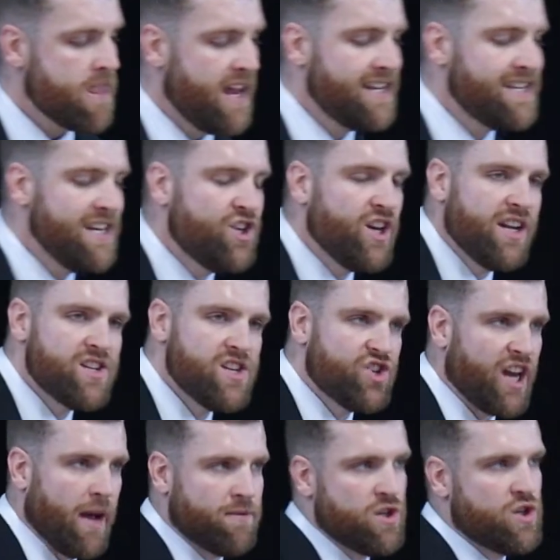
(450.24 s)
It's in Genesis
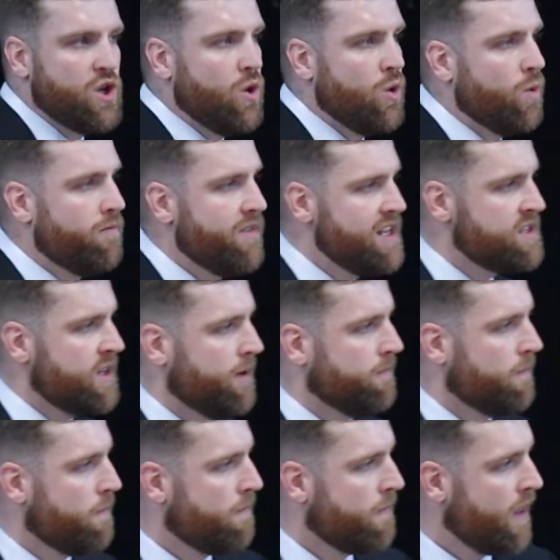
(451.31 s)
chapter 2, isn't it?
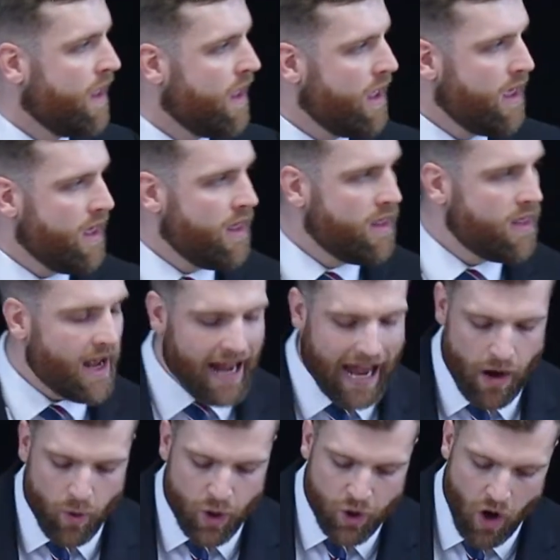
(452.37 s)
That
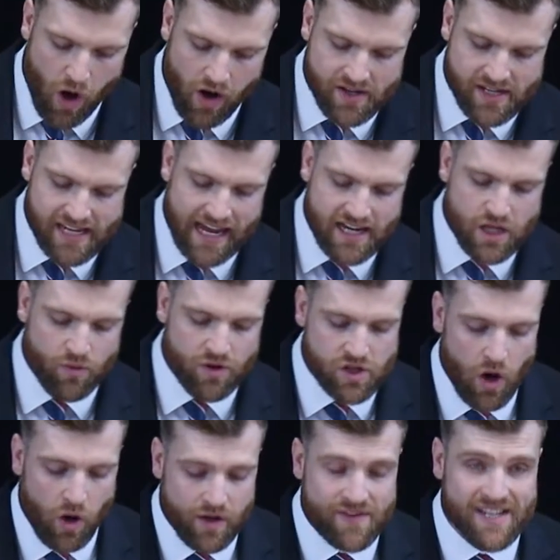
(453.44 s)
our God says the
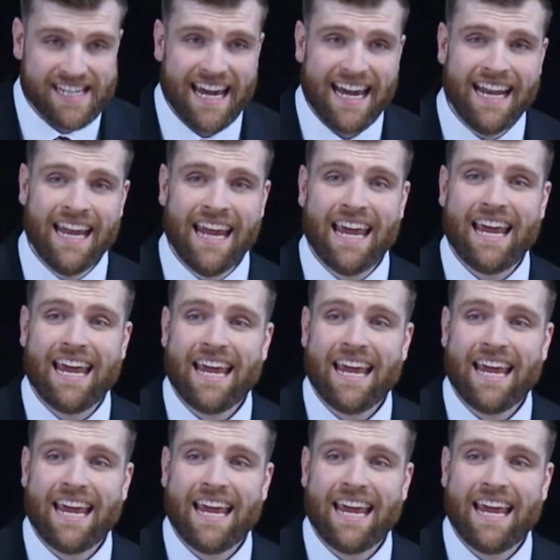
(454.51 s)
result of sin